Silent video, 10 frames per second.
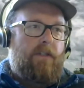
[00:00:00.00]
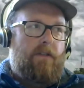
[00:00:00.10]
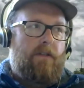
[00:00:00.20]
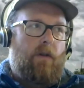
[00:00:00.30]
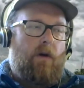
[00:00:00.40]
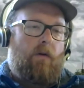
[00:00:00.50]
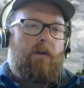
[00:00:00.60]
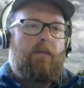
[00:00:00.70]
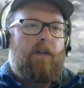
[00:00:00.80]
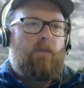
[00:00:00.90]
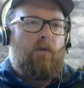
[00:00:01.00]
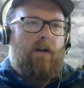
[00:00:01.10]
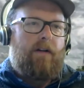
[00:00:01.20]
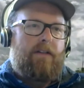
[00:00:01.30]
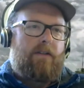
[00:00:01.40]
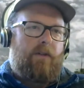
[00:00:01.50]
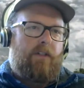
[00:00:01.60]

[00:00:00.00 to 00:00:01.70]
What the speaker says: still are remnant prairies,